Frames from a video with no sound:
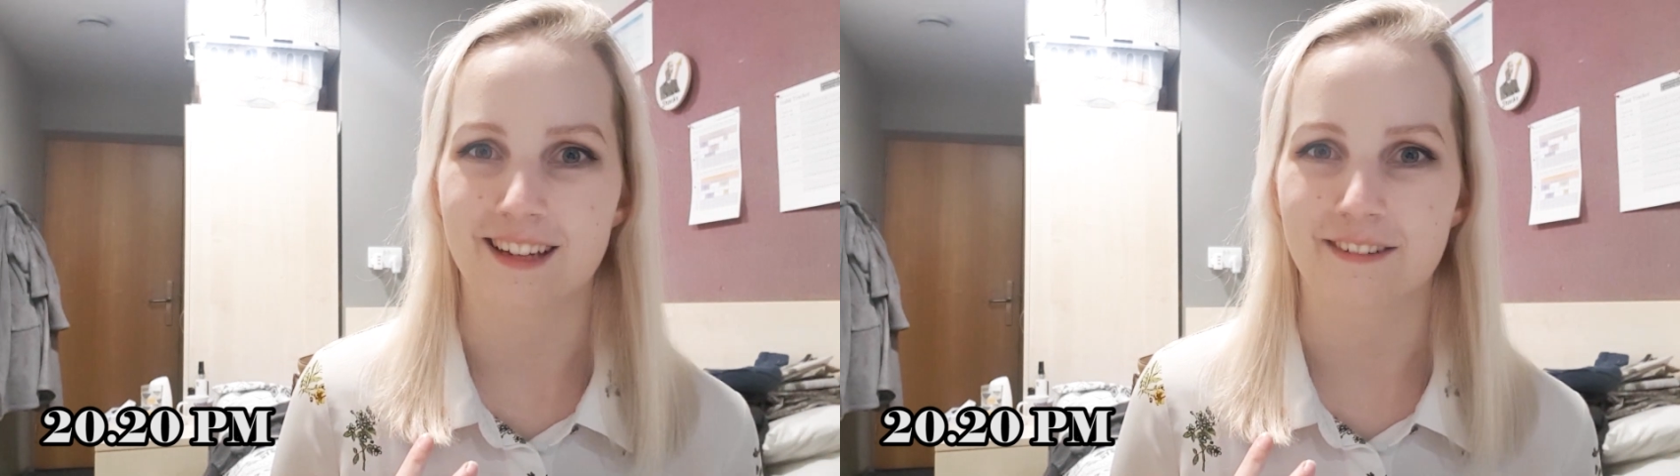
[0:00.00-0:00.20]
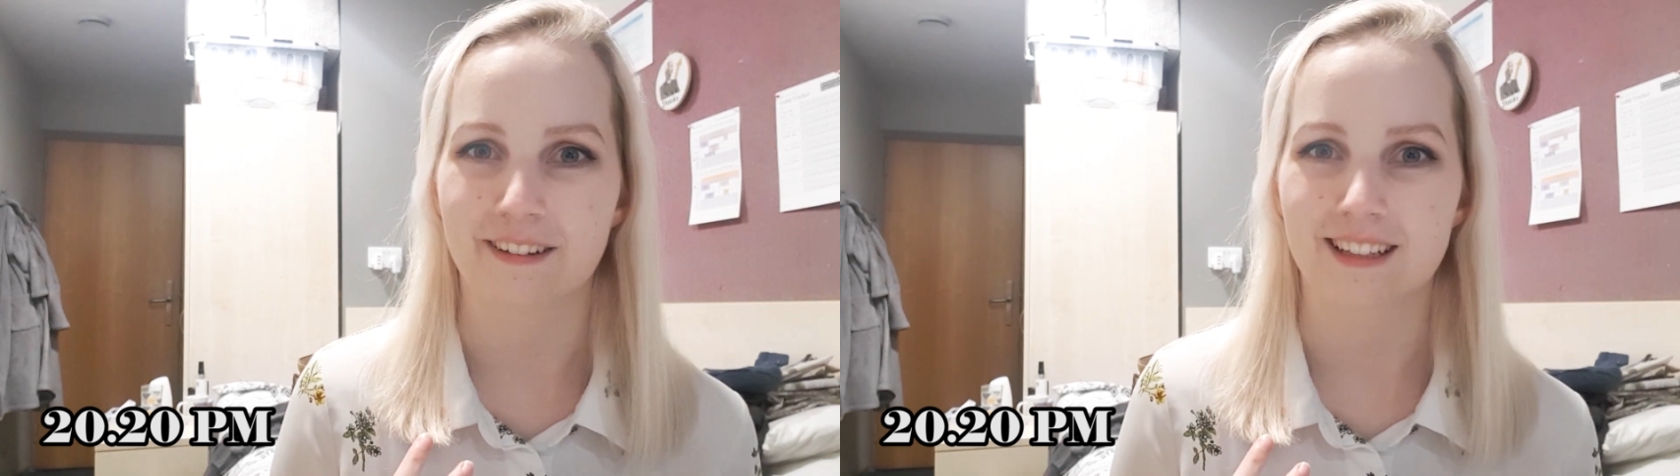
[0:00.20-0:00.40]

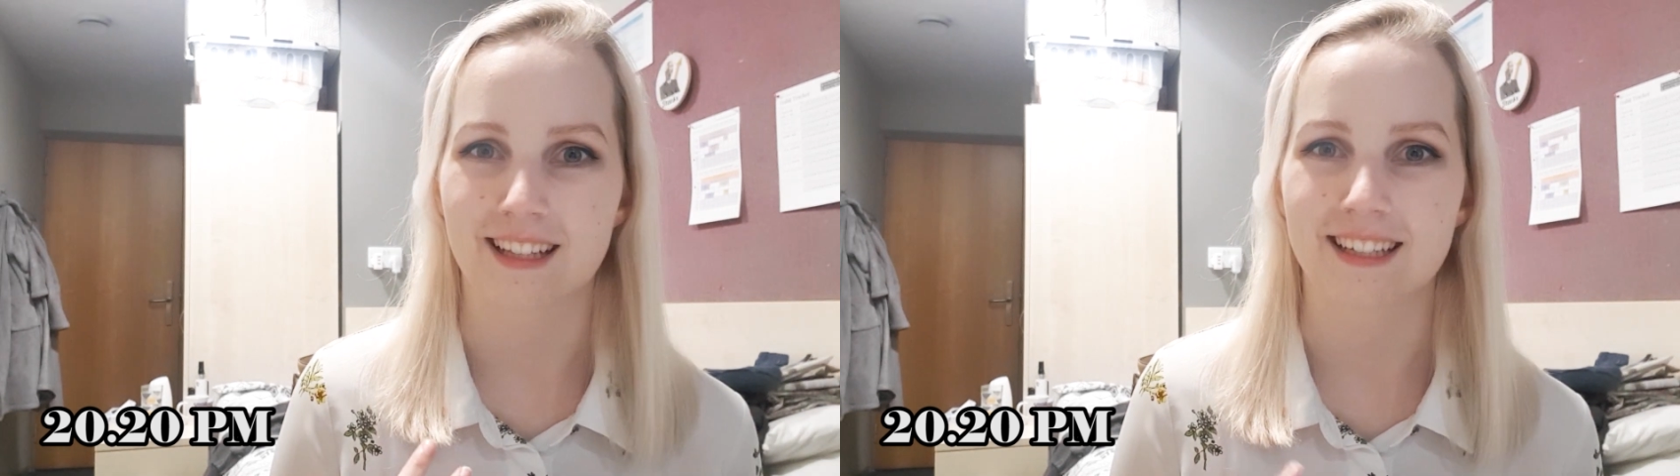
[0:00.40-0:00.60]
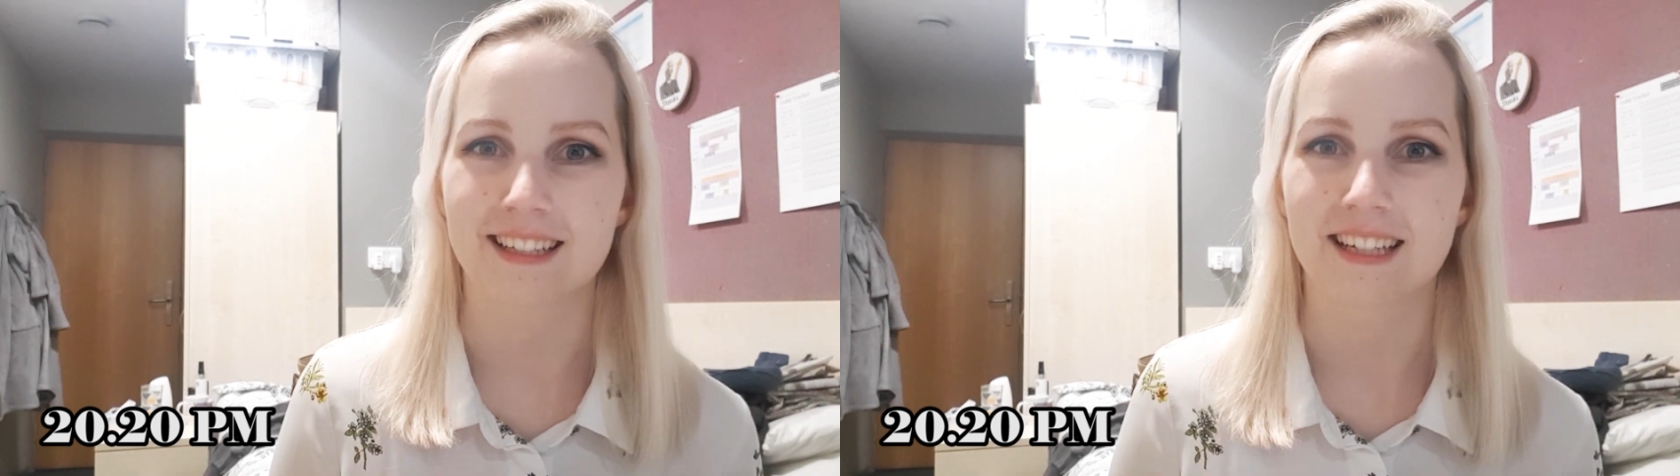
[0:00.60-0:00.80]
I felt
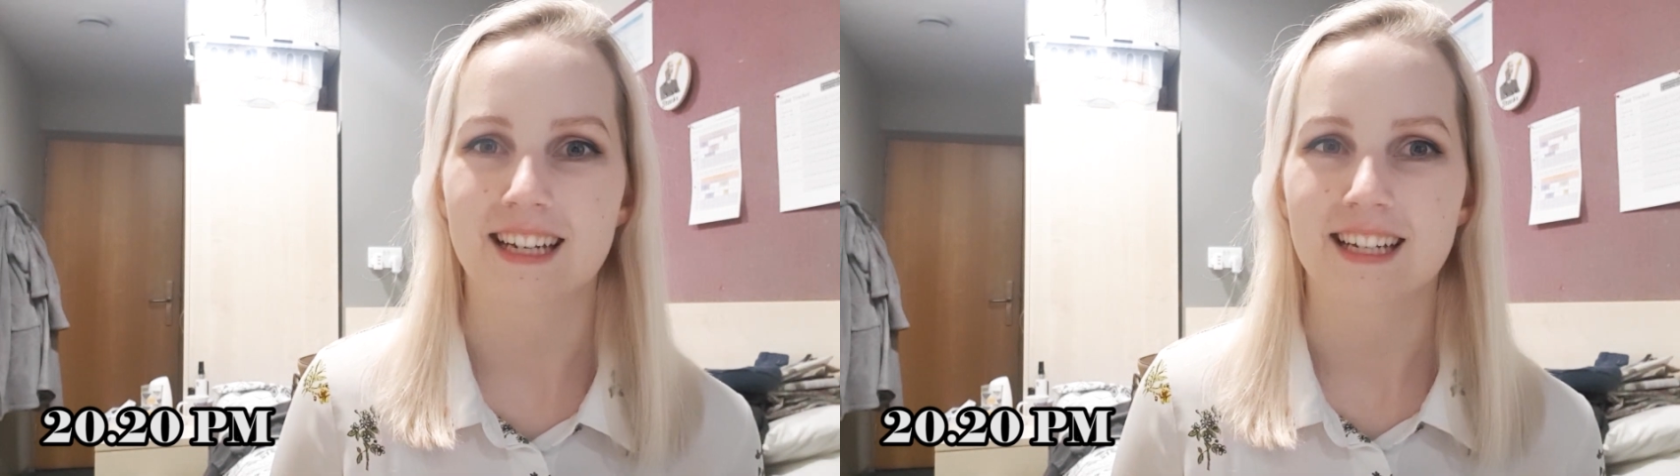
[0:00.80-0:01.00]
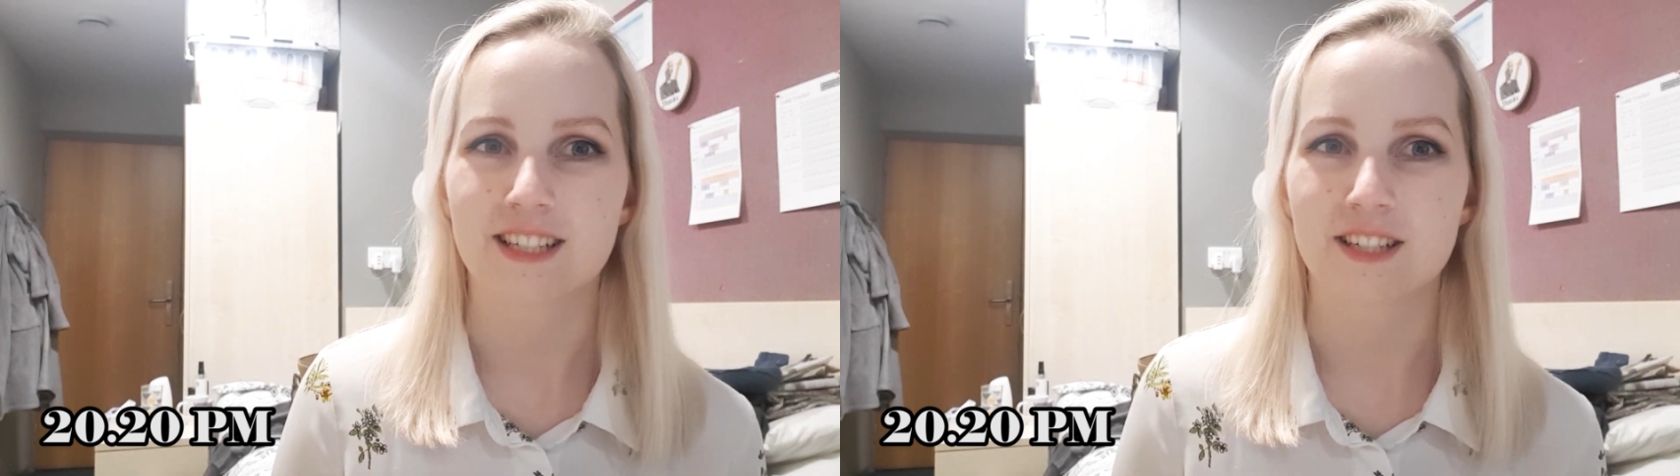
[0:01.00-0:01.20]
like
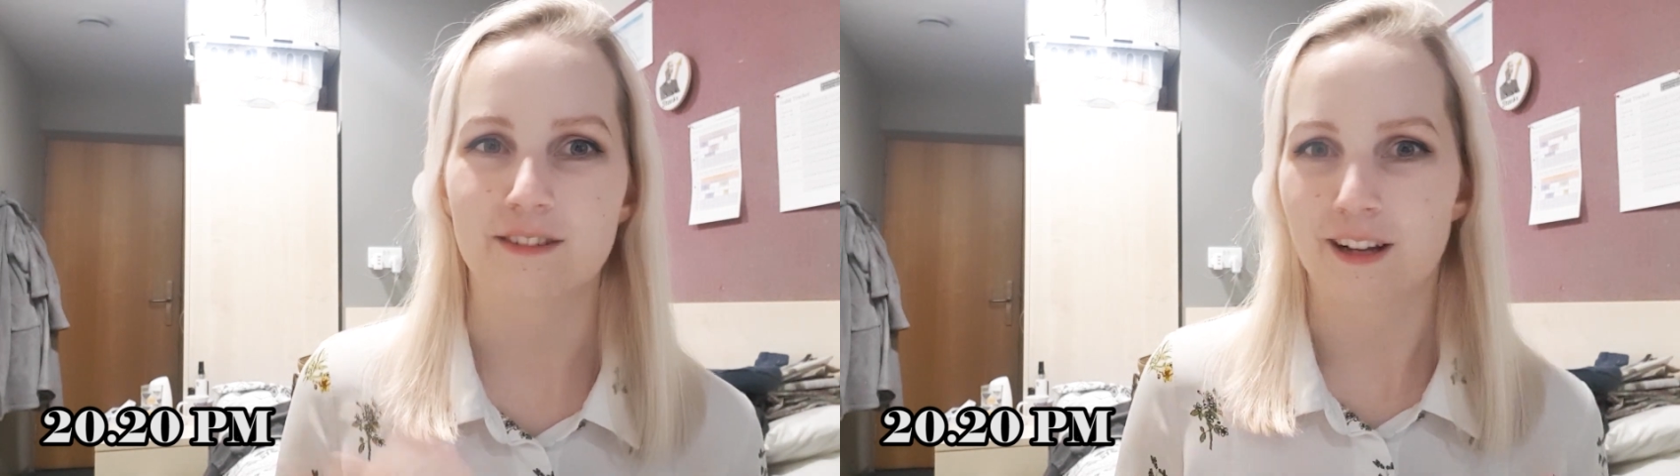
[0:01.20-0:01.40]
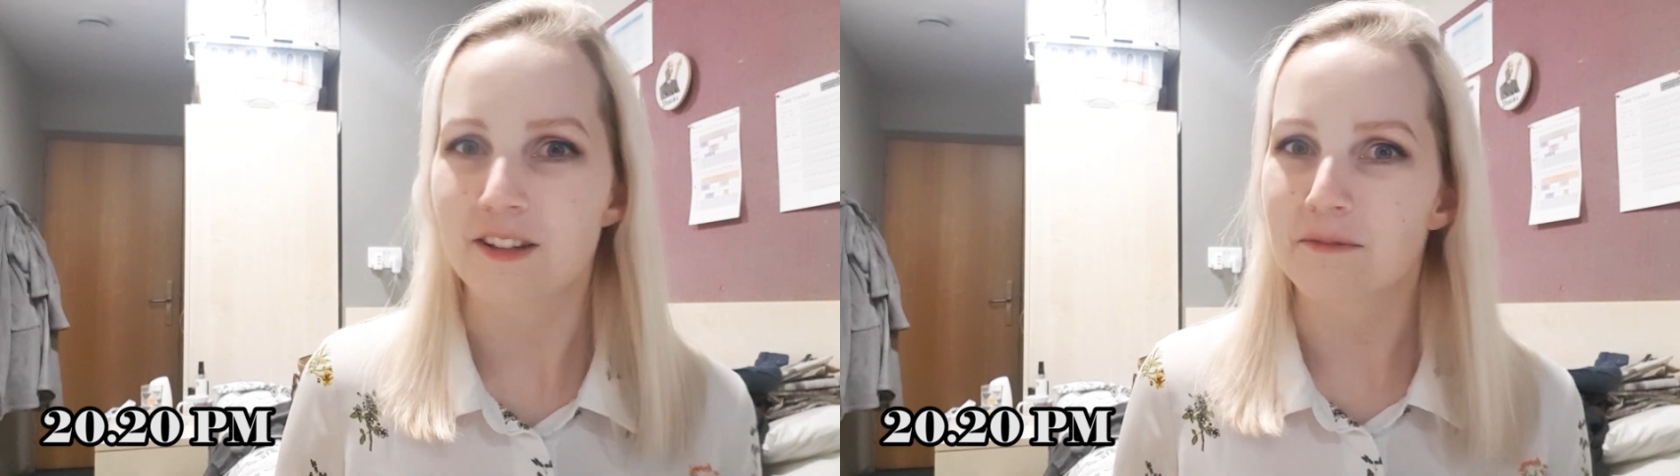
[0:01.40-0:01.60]
she
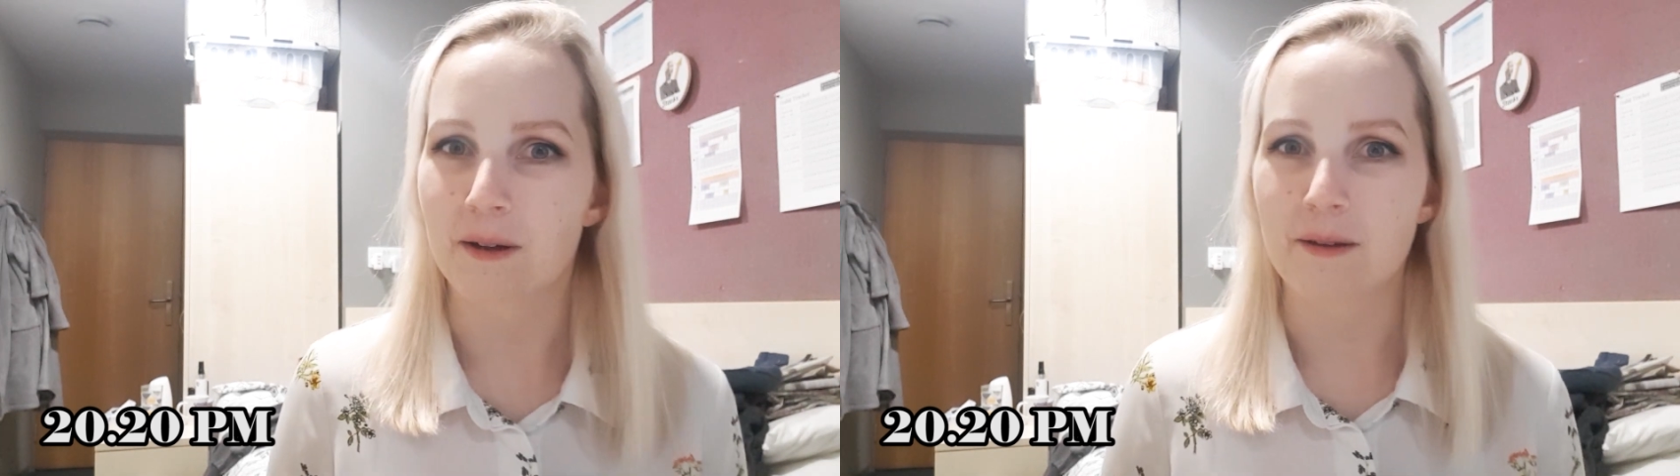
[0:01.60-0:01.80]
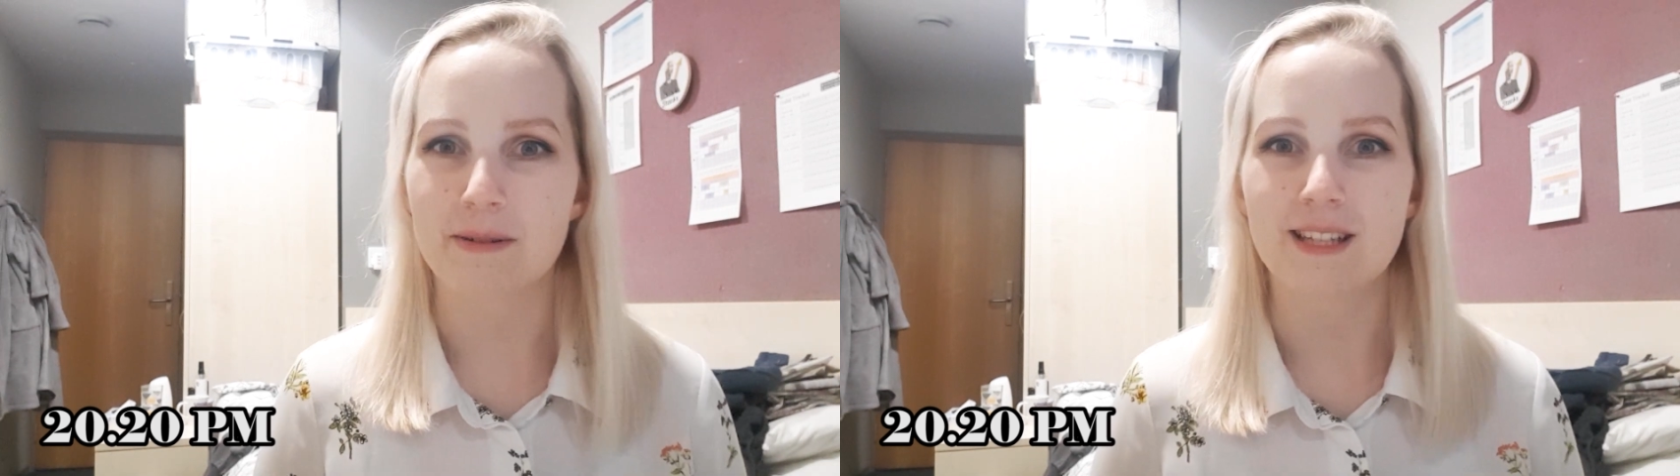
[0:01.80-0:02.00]
valued my
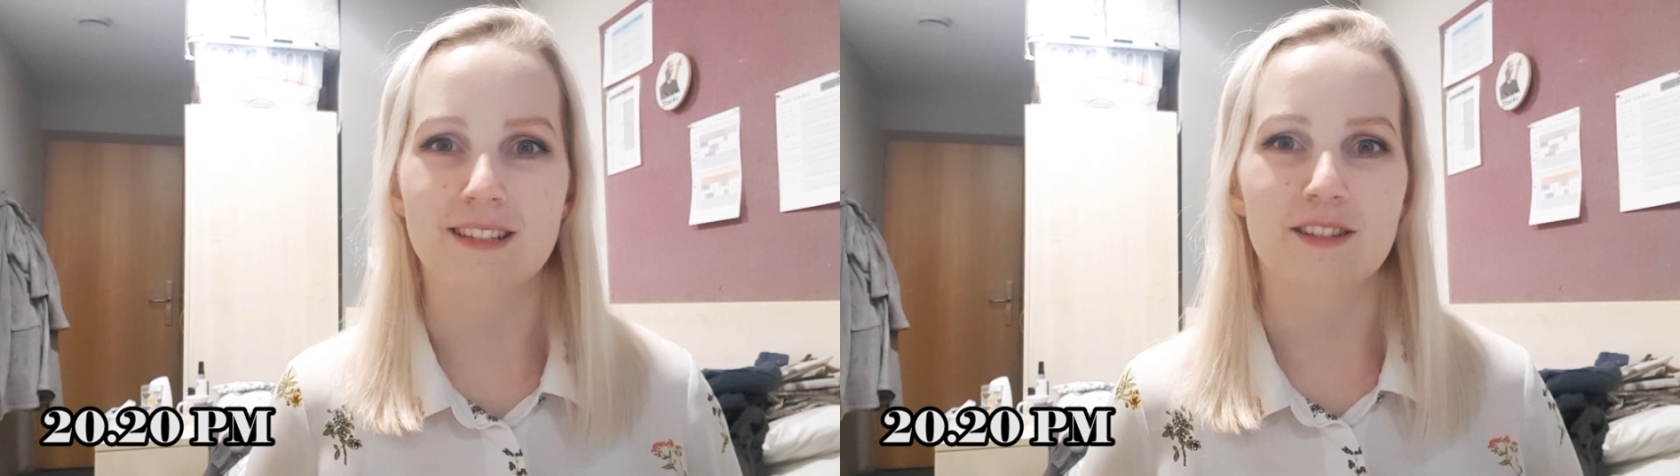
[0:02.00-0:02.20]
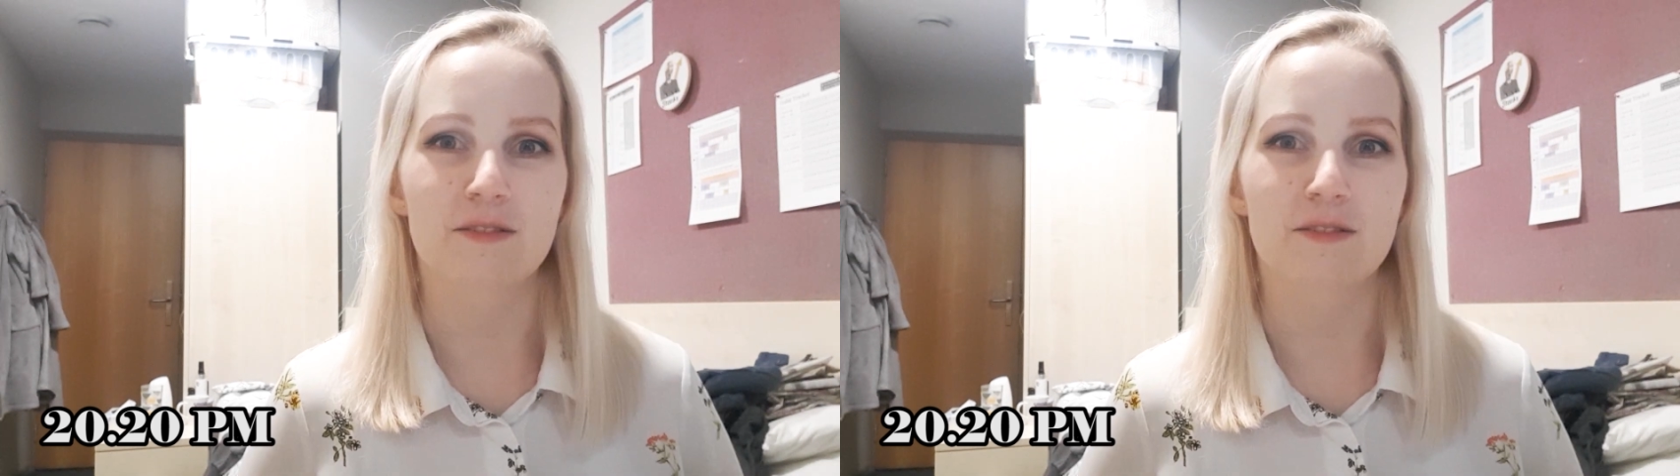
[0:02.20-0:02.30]
opinions,